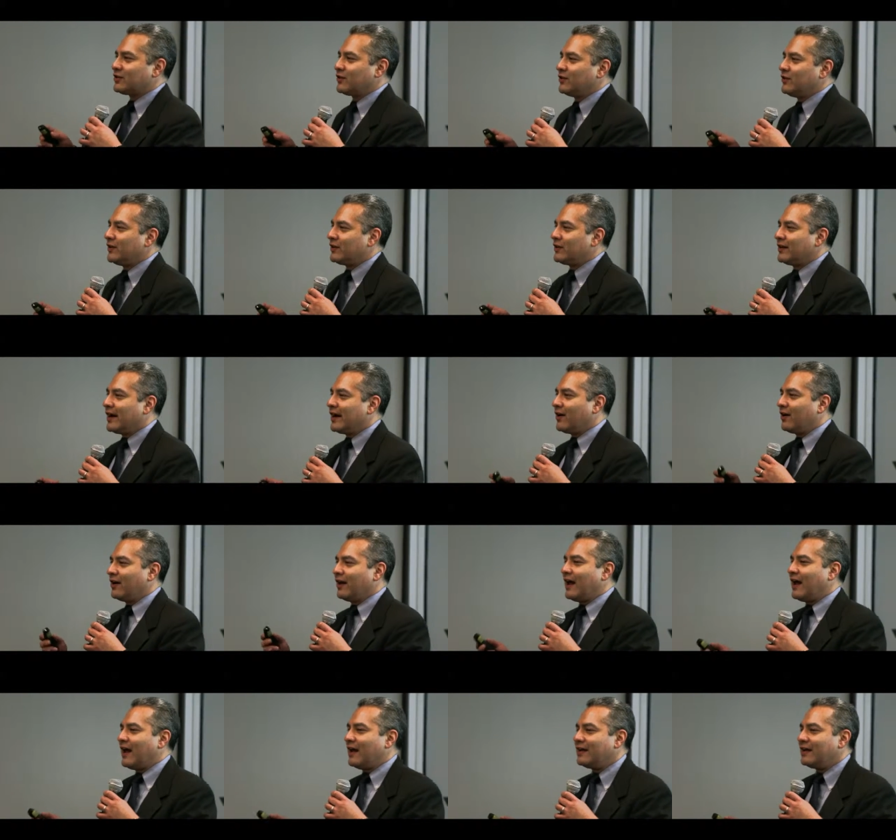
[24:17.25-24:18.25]
So you're an
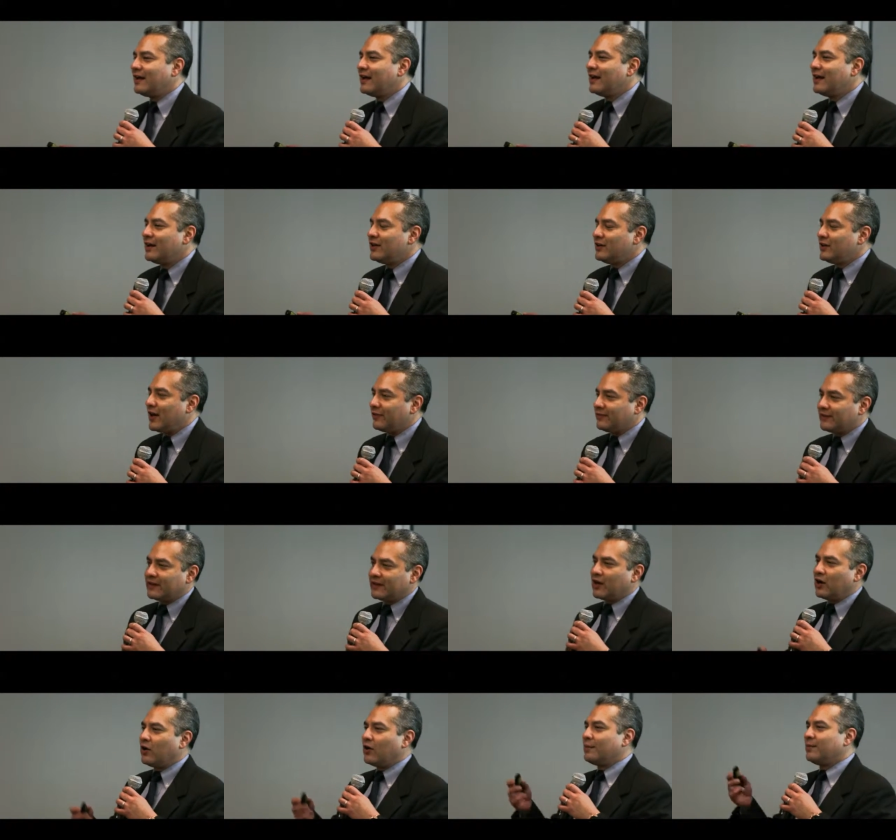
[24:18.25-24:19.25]
airline. You have to
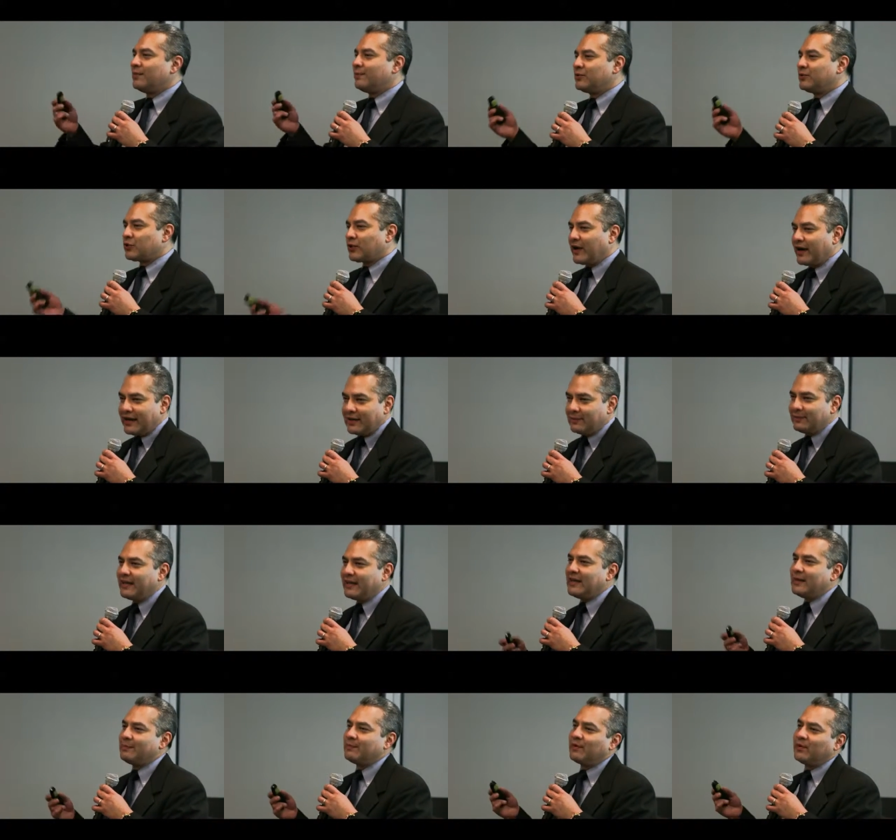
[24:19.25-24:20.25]
go and train
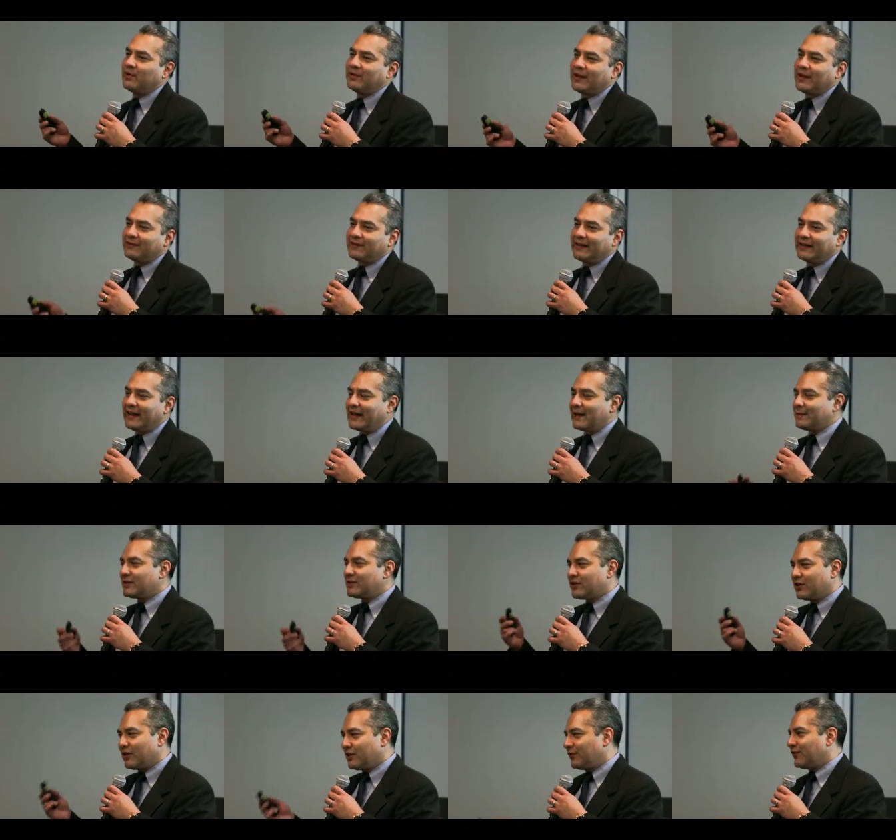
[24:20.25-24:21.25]
people. You have to get them
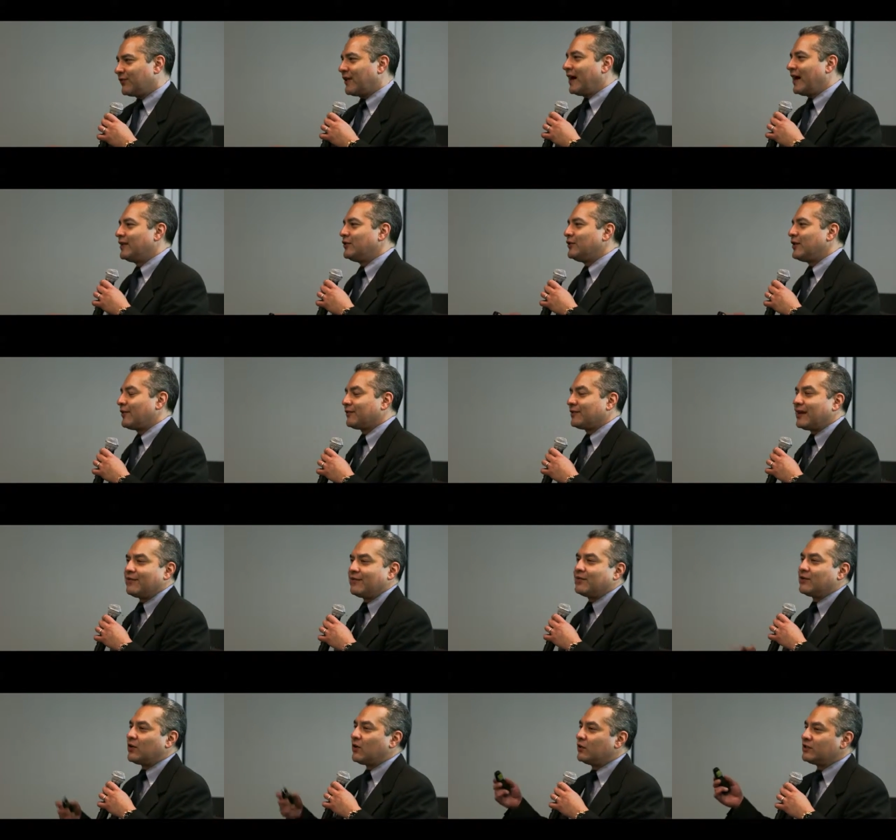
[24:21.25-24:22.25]
certified. You have to
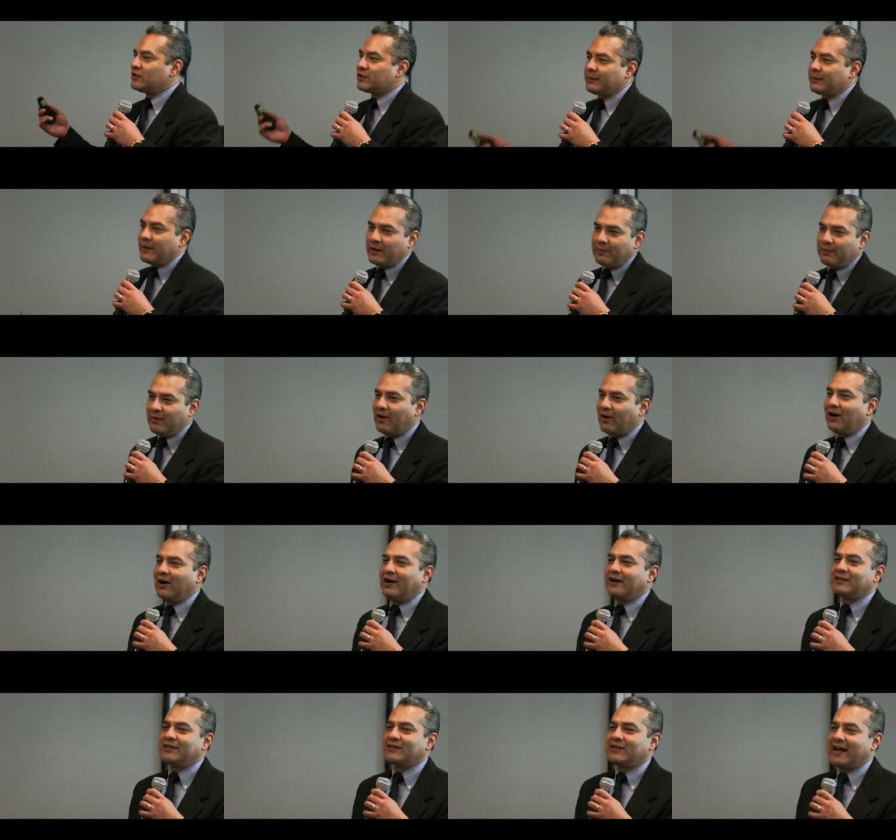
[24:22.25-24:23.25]
have your own spare
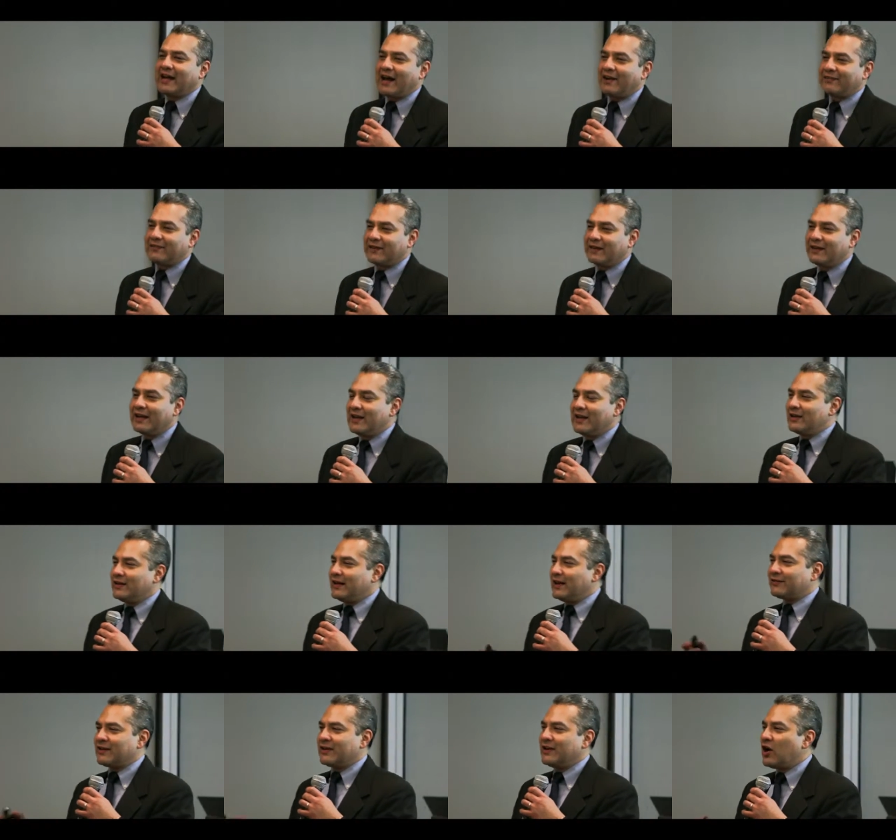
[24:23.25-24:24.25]
parts. You have
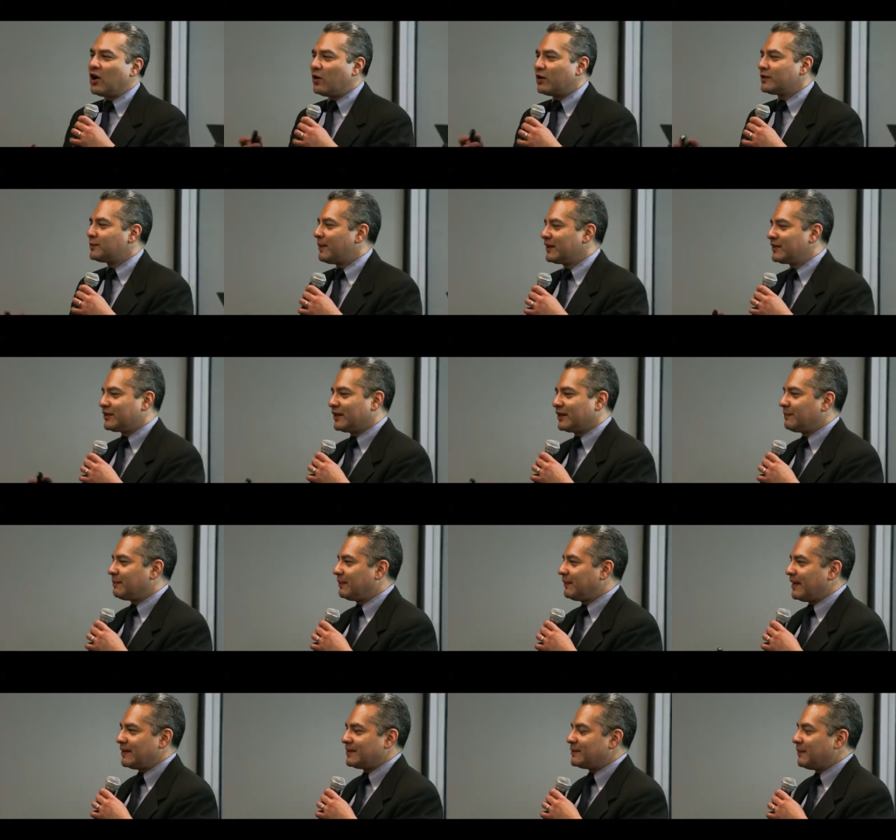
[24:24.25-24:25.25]
to know as much
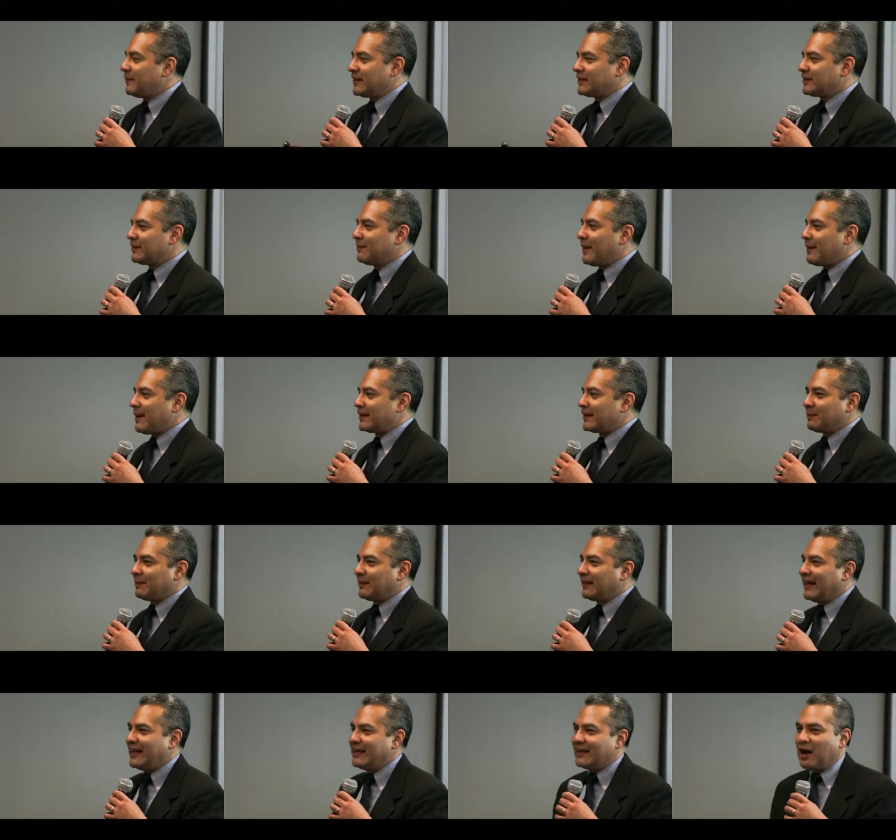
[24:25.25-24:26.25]
about the
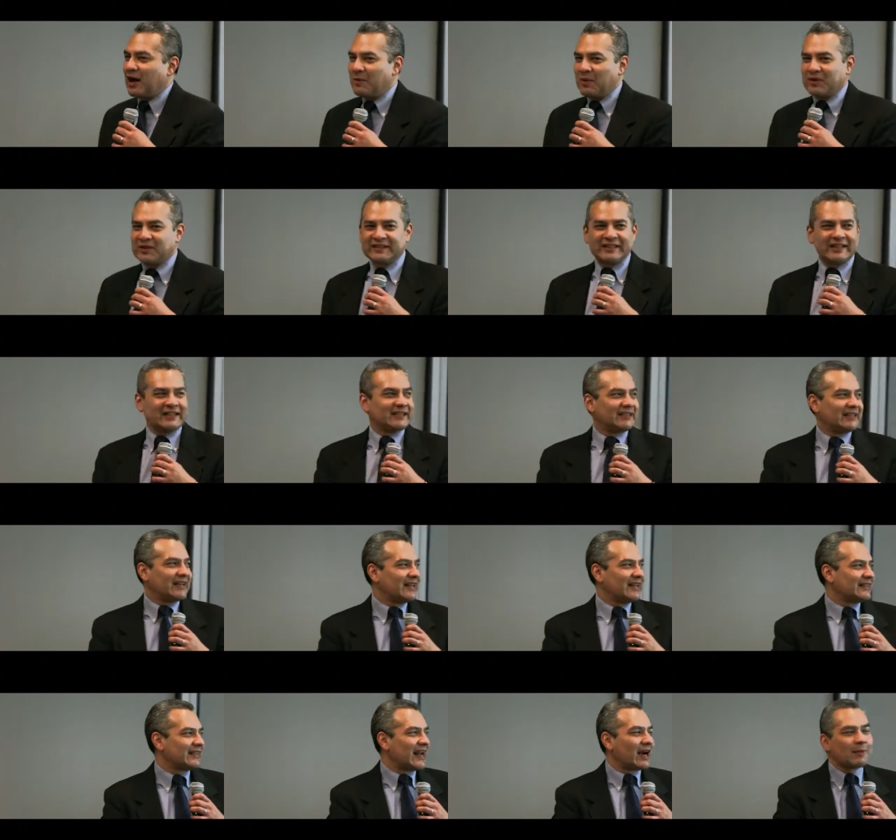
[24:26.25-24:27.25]
plane almost
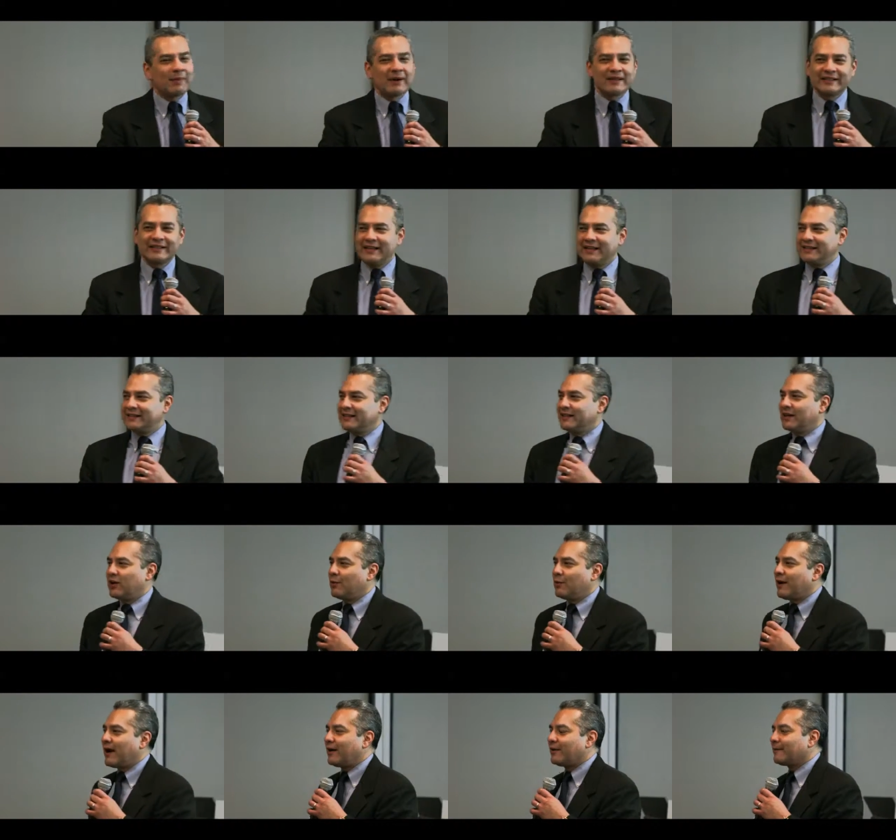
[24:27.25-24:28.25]
as Airbus needs to know
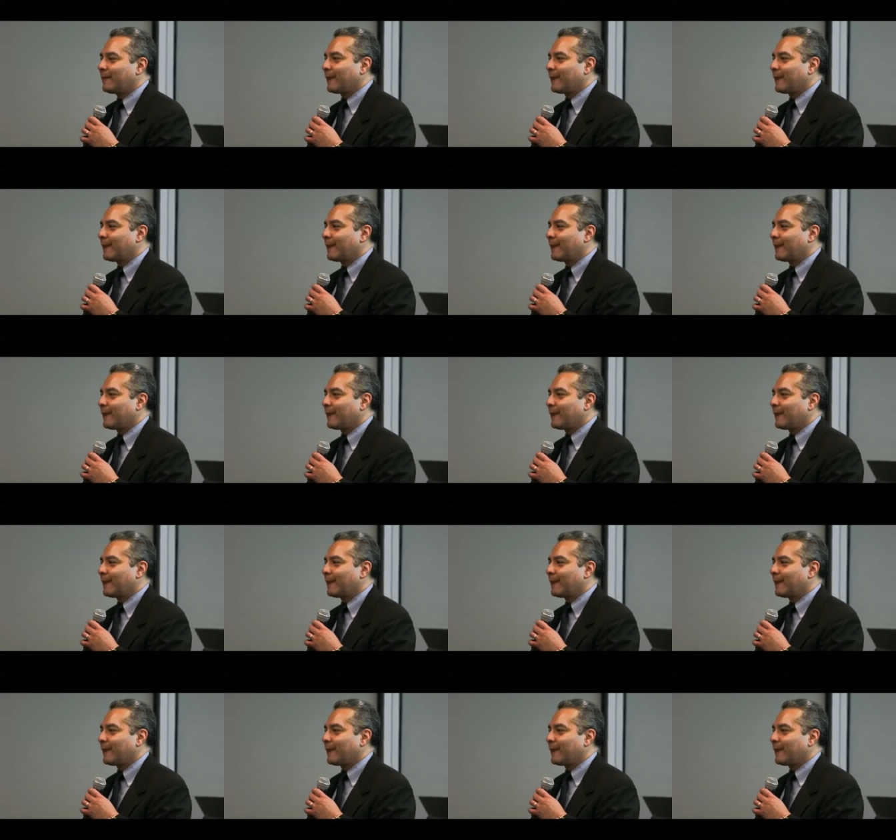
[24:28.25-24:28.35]
about.